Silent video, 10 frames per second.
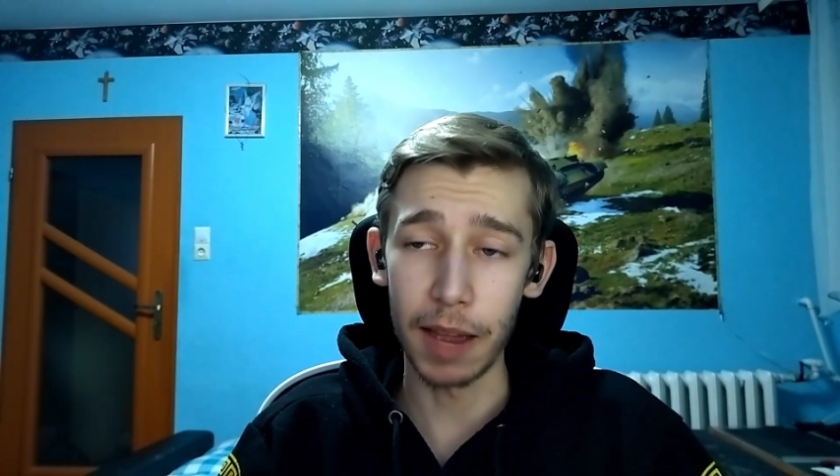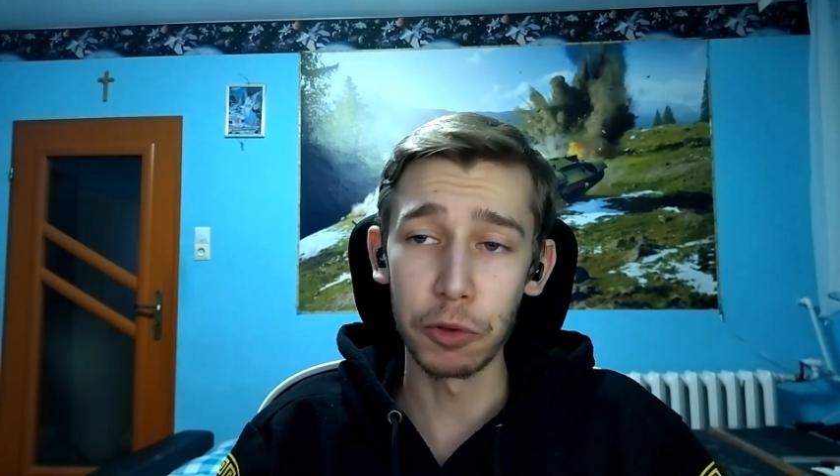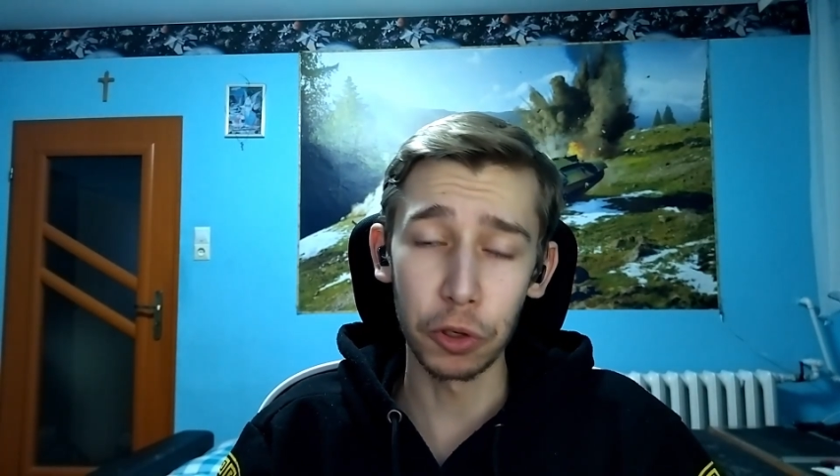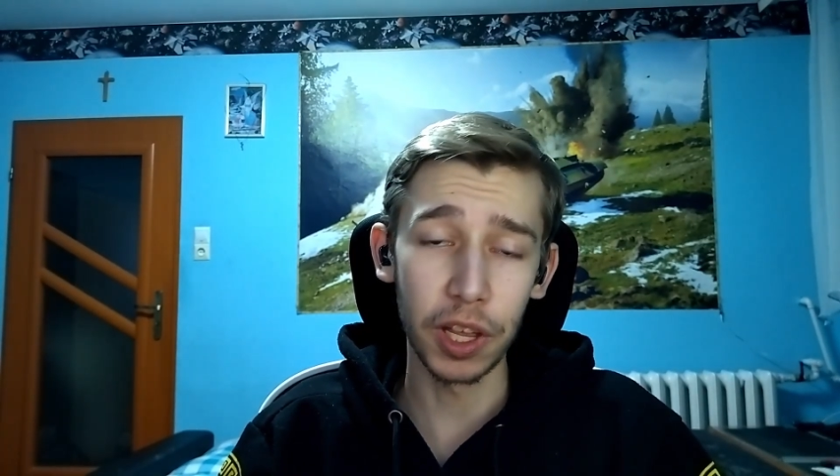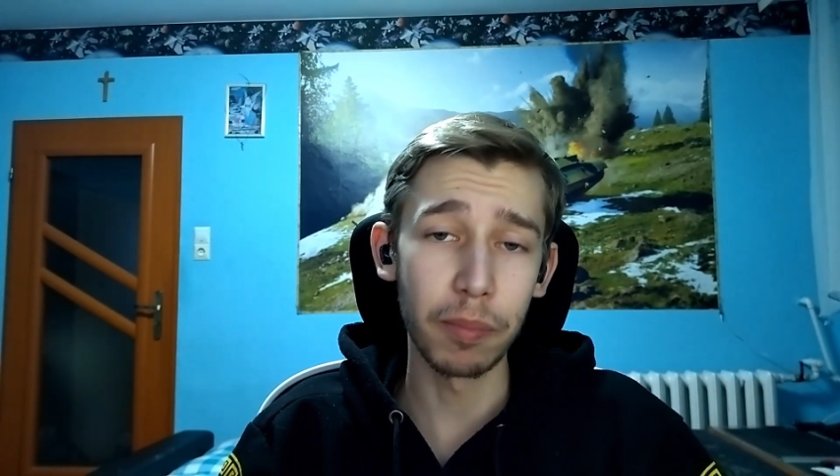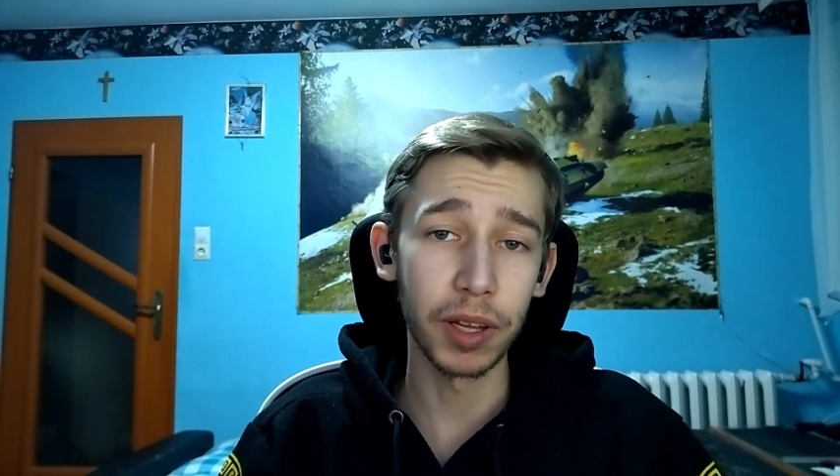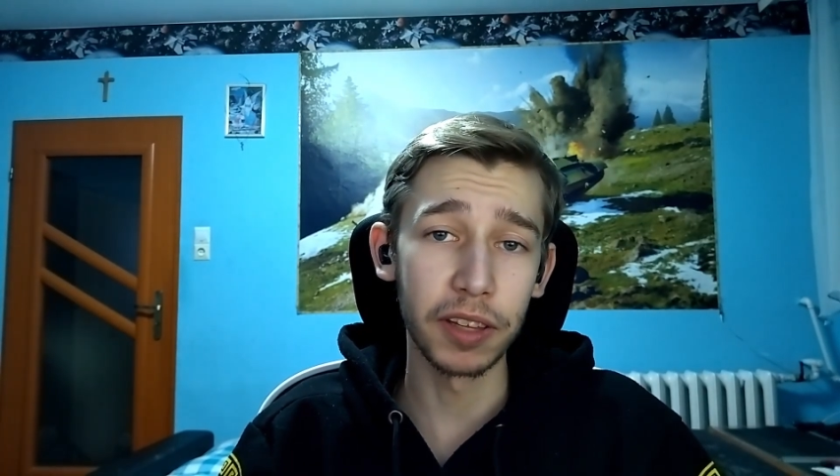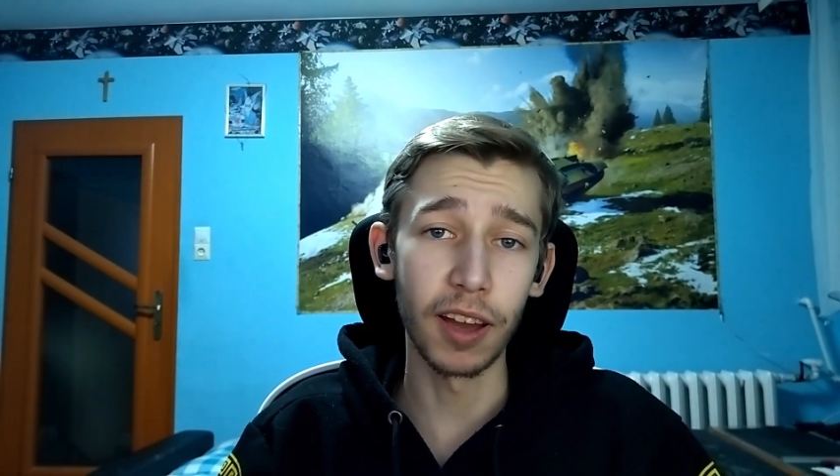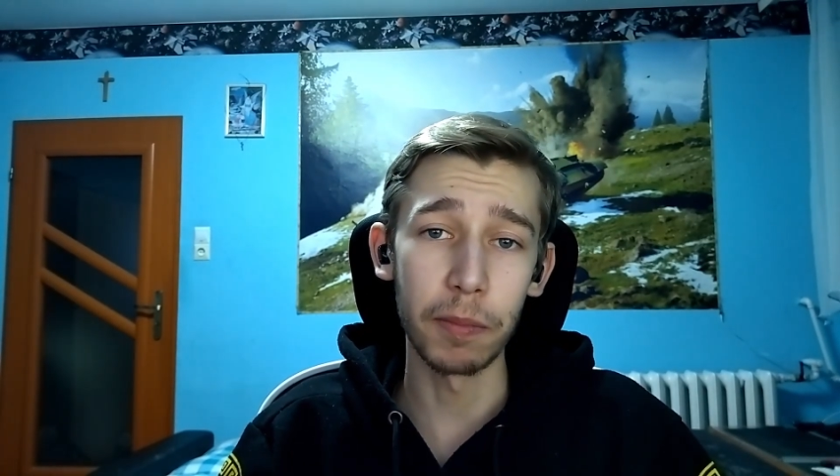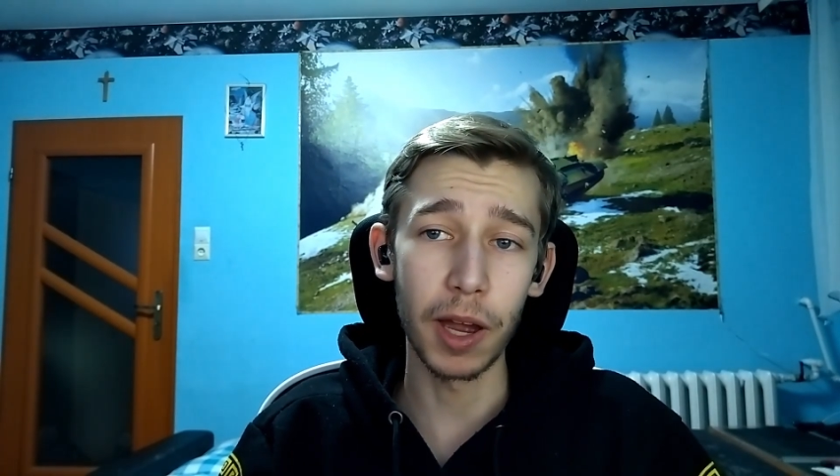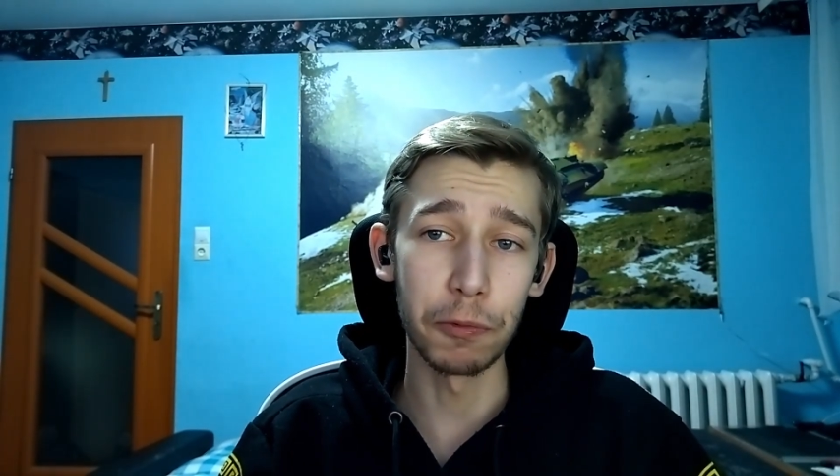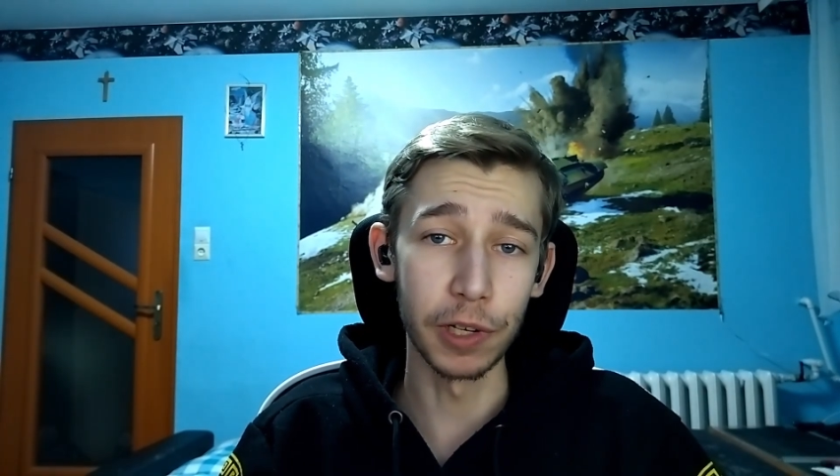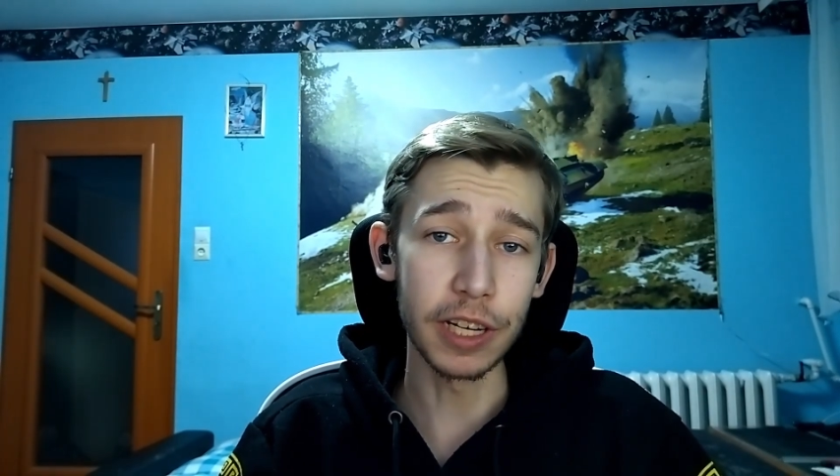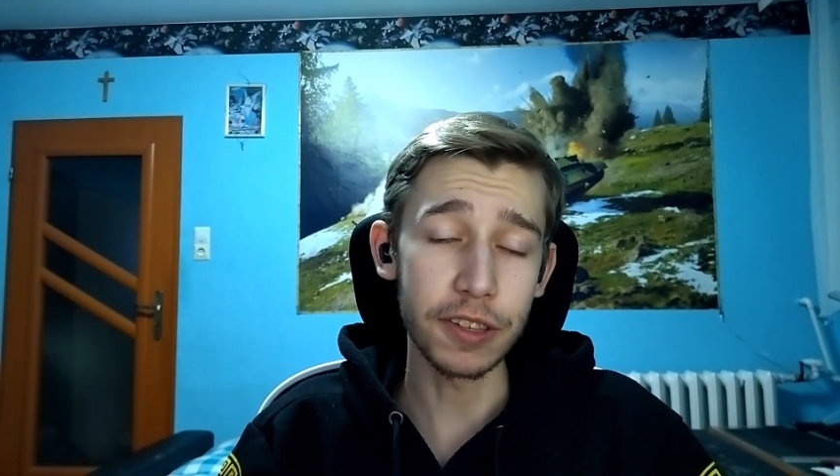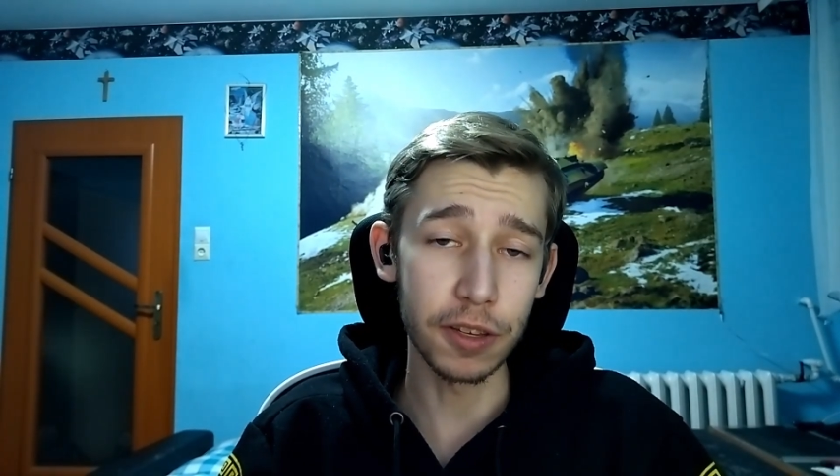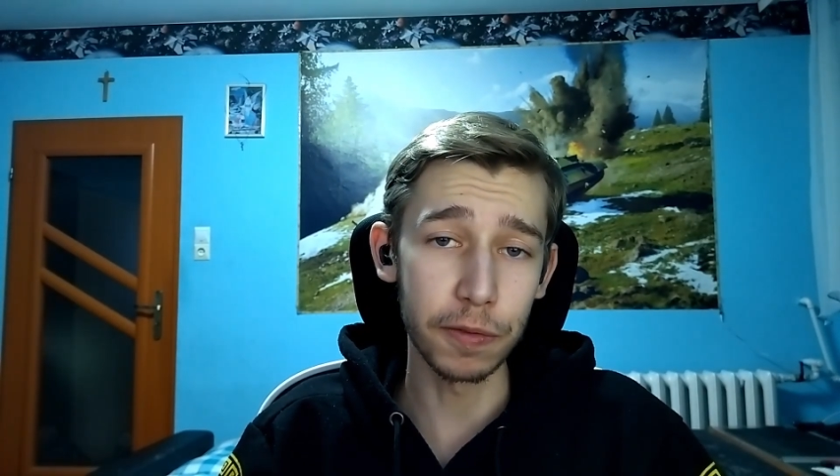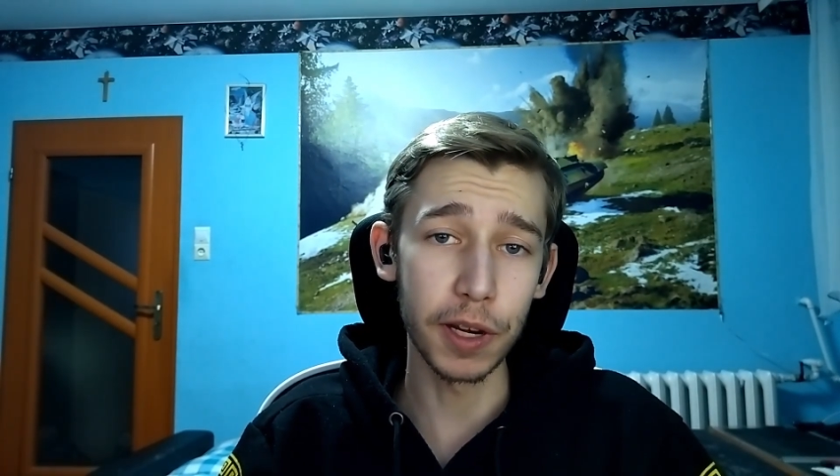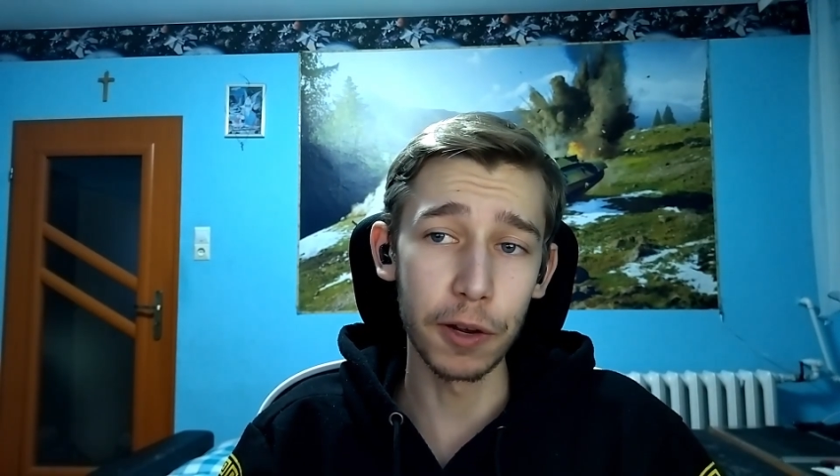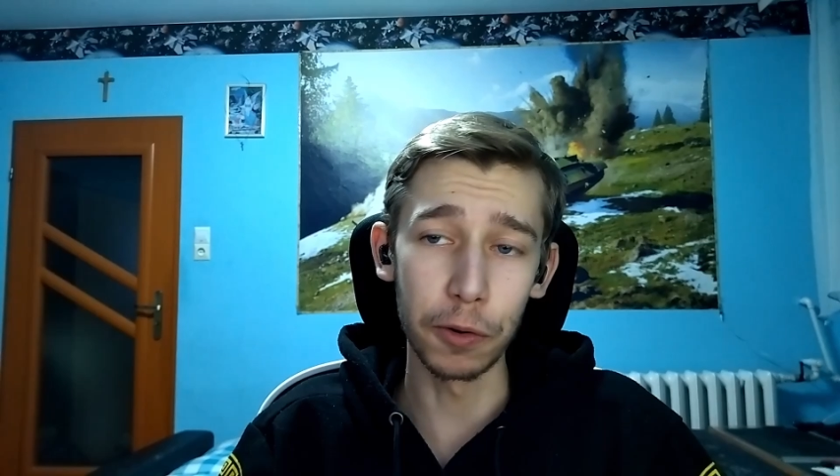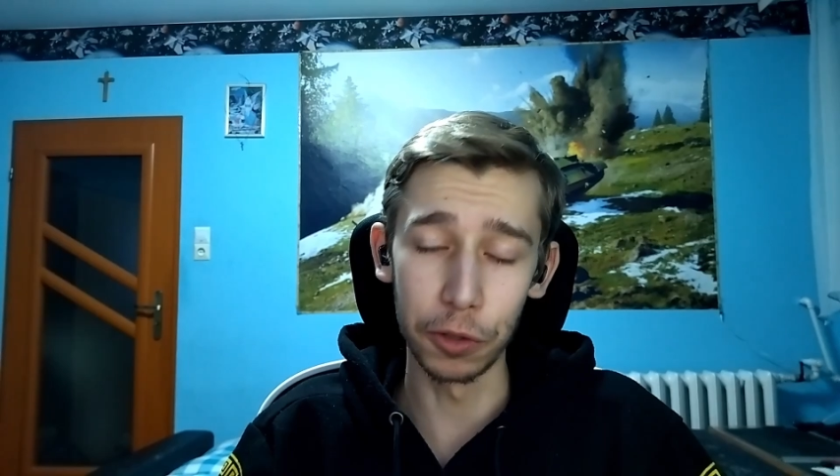I'm sure that by the time I release this
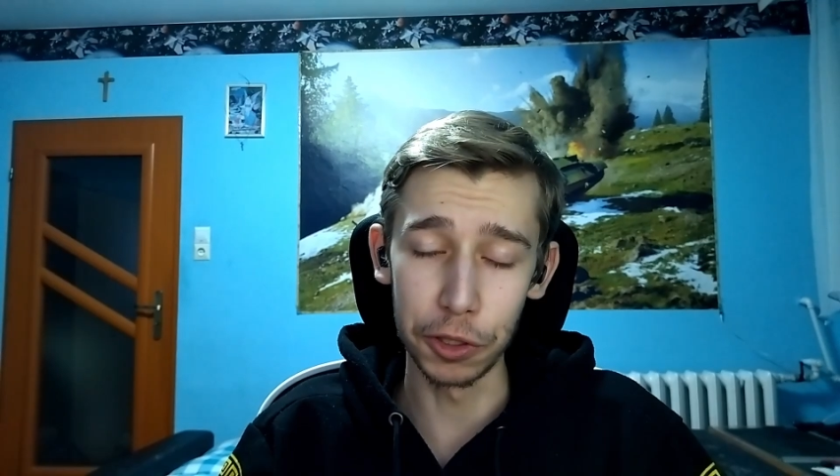video,